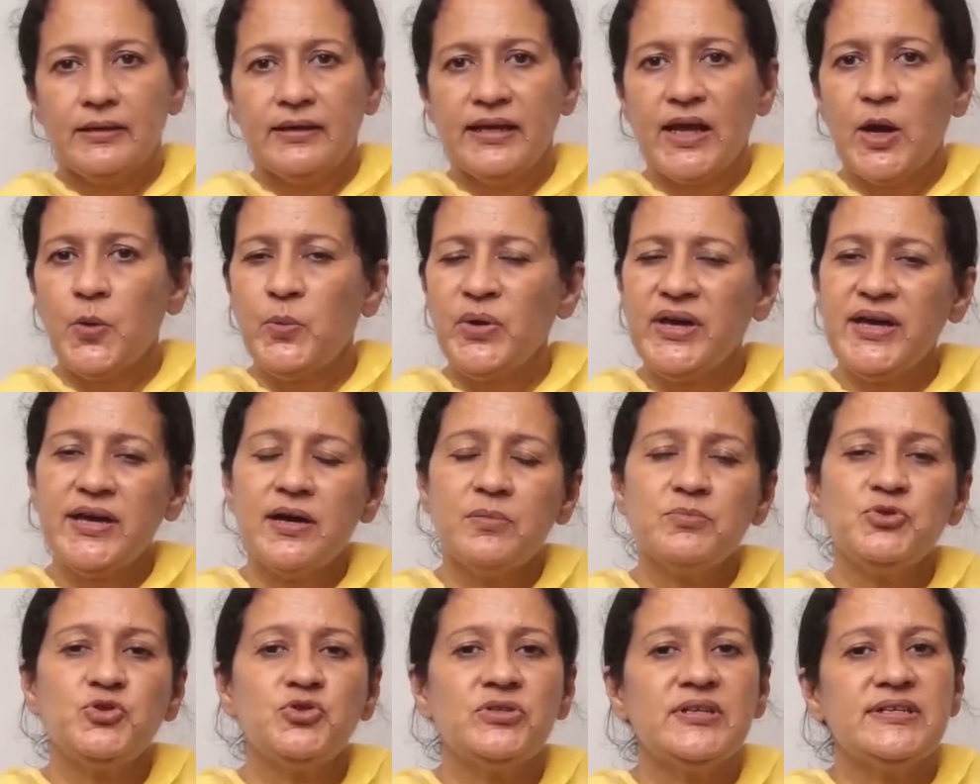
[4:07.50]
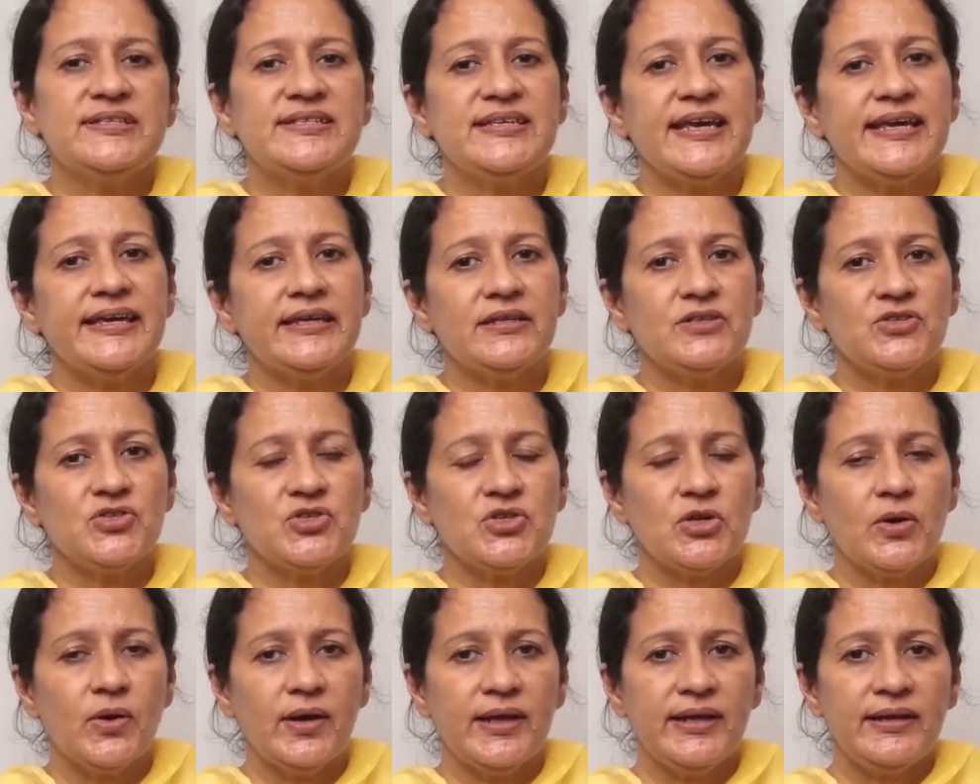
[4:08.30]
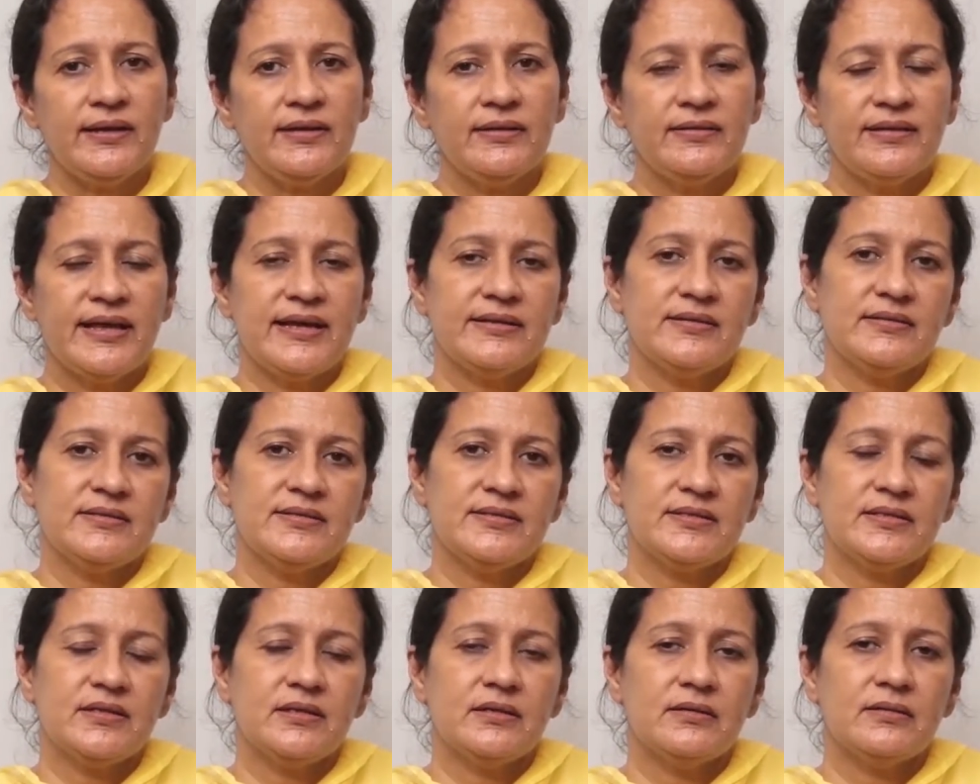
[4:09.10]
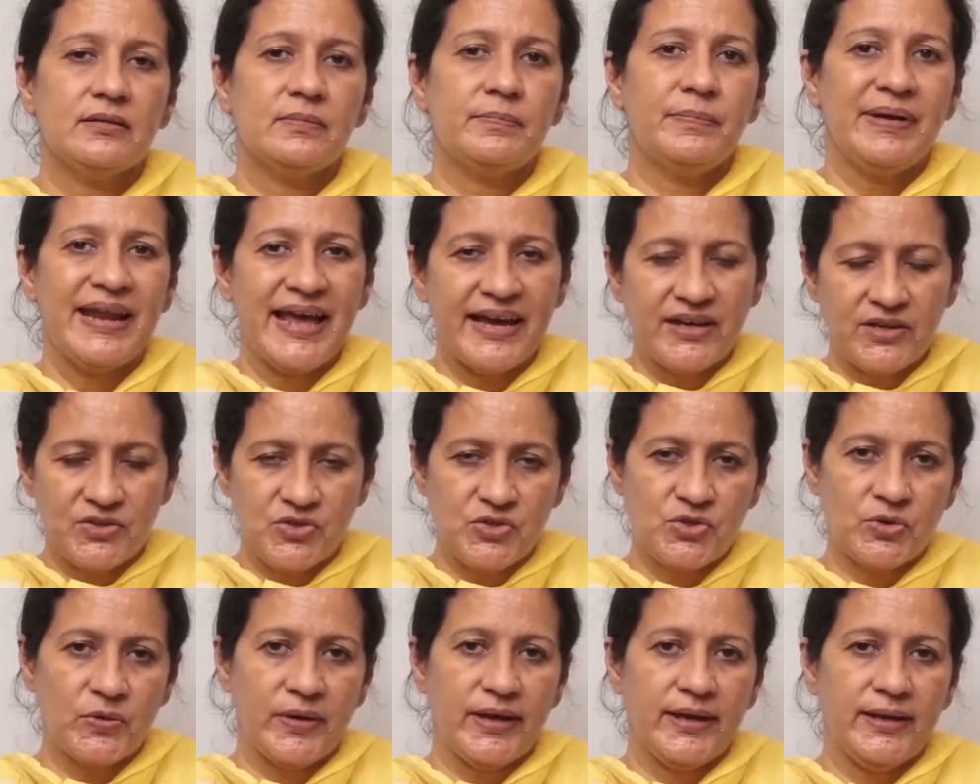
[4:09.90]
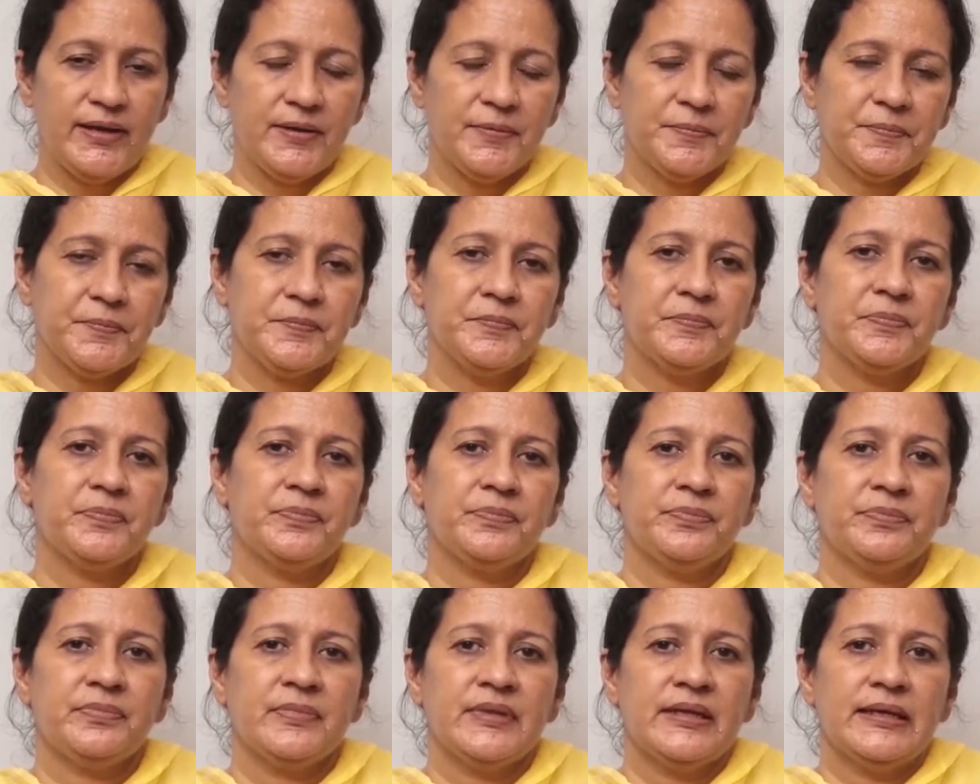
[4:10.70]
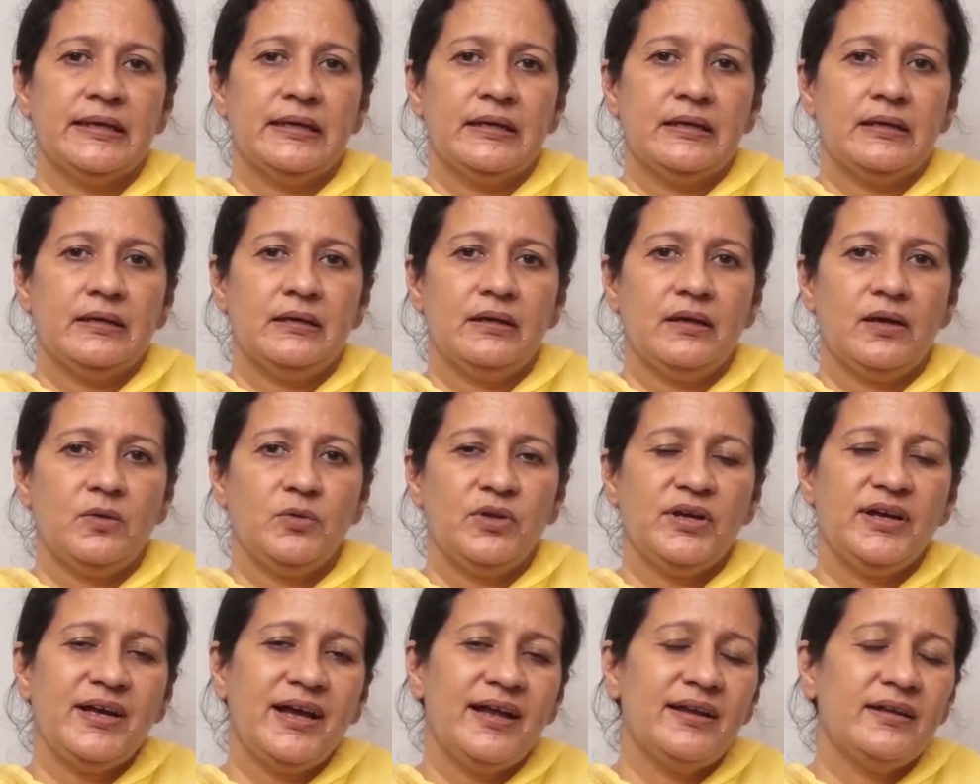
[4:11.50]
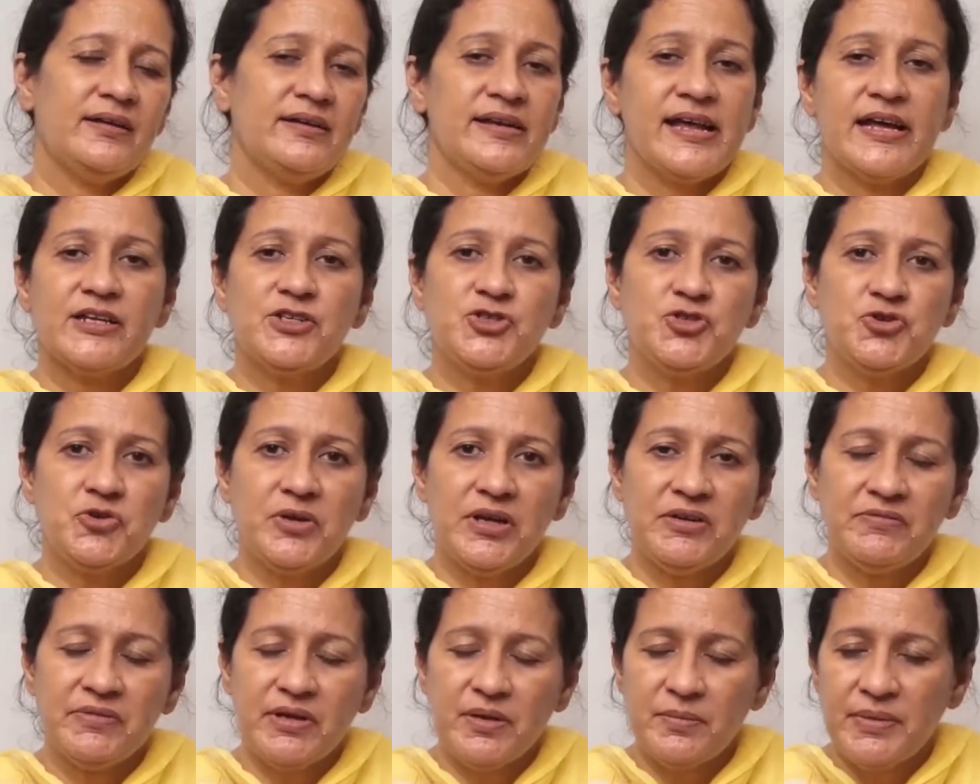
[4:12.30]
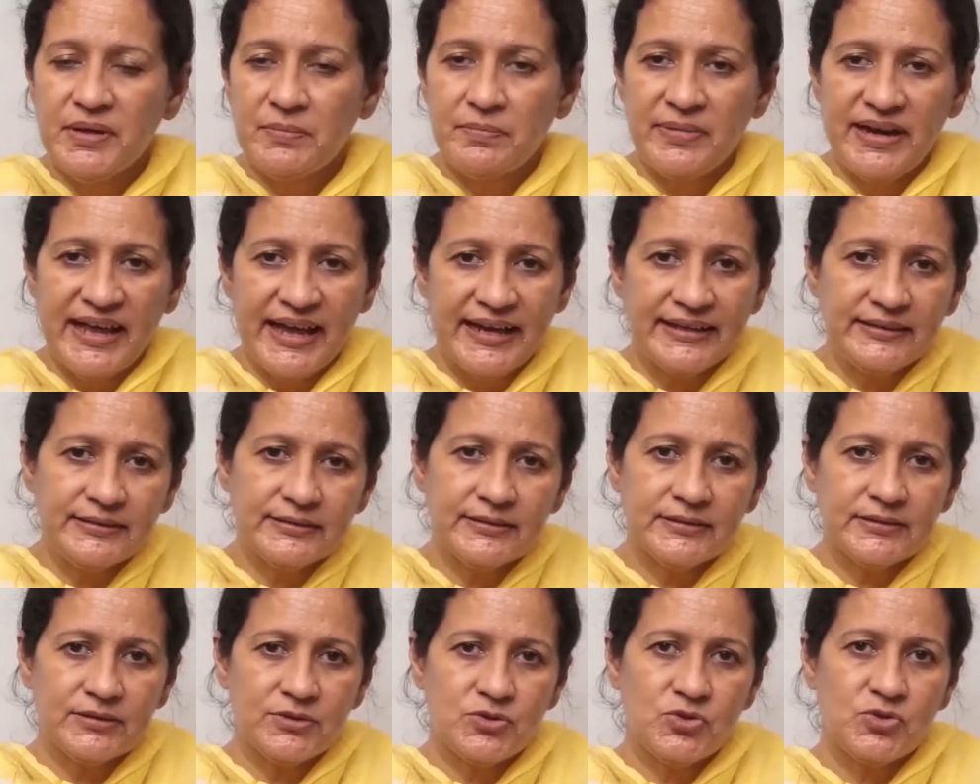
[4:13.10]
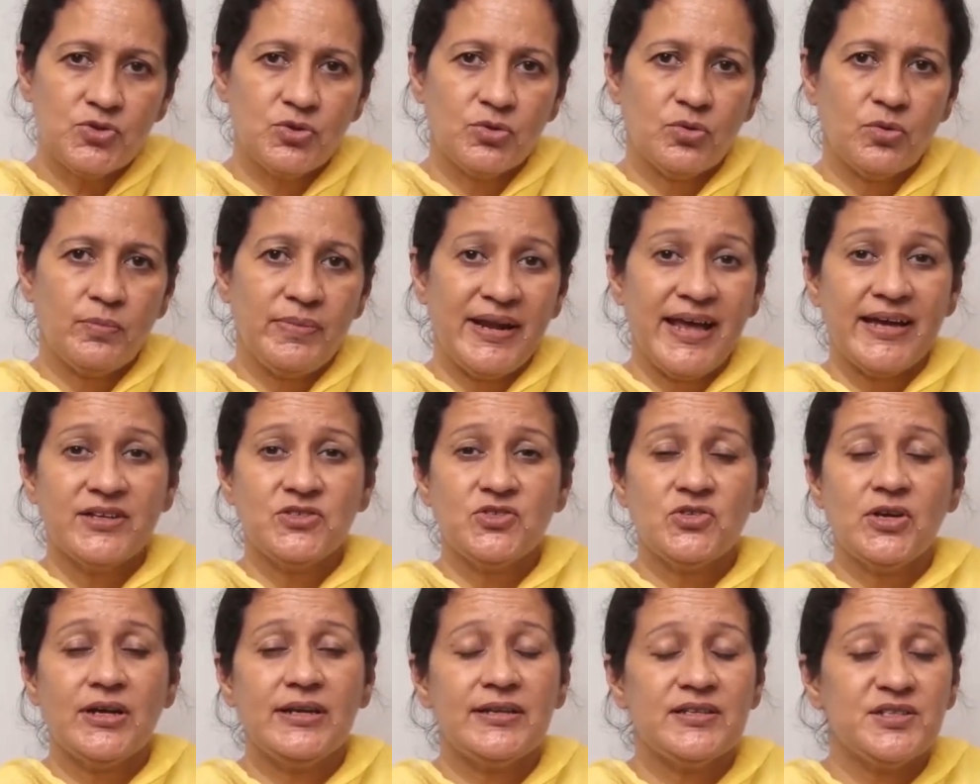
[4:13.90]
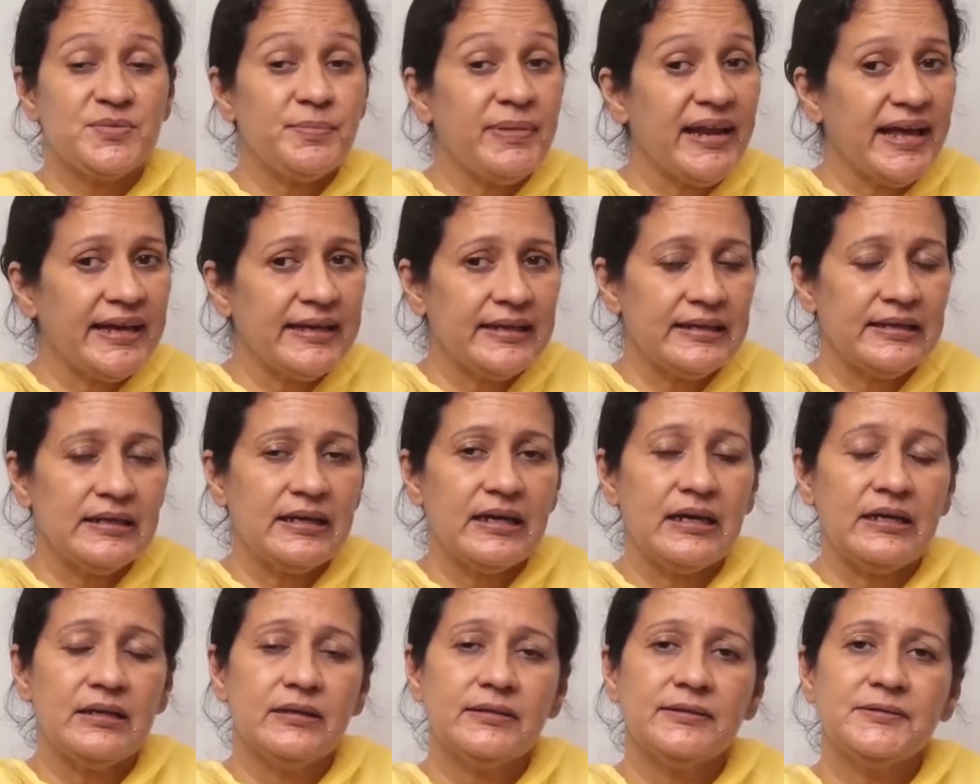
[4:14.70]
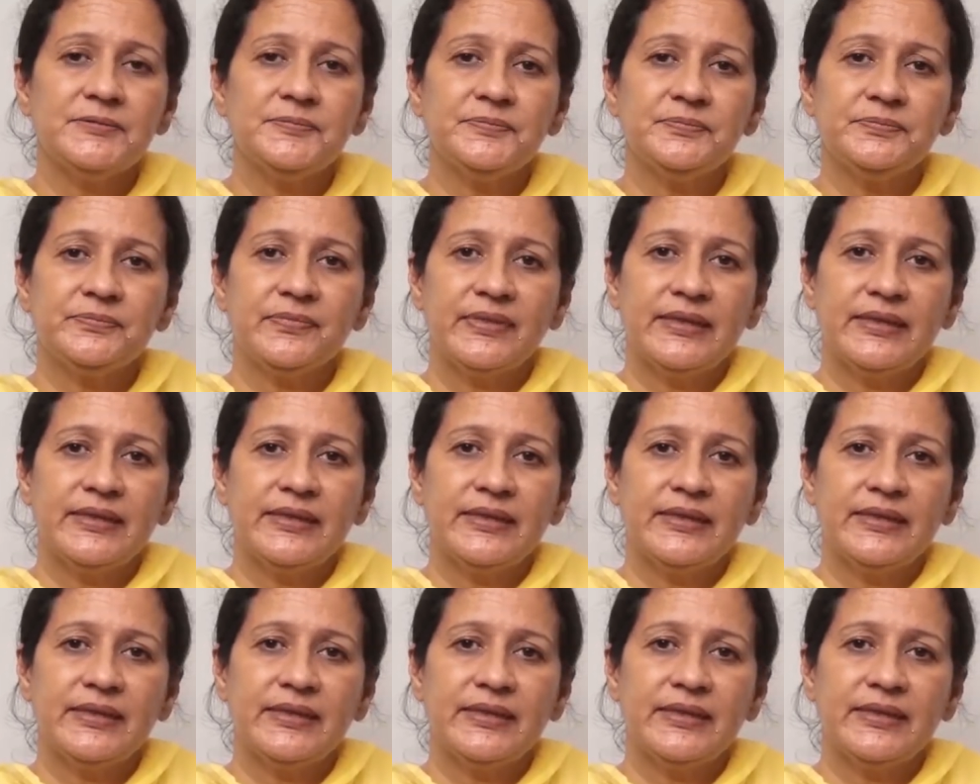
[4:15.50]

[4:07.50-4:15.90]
Now we come to the second soil, that is the black soil. Now the color naturally will be black, so black soil is black in color.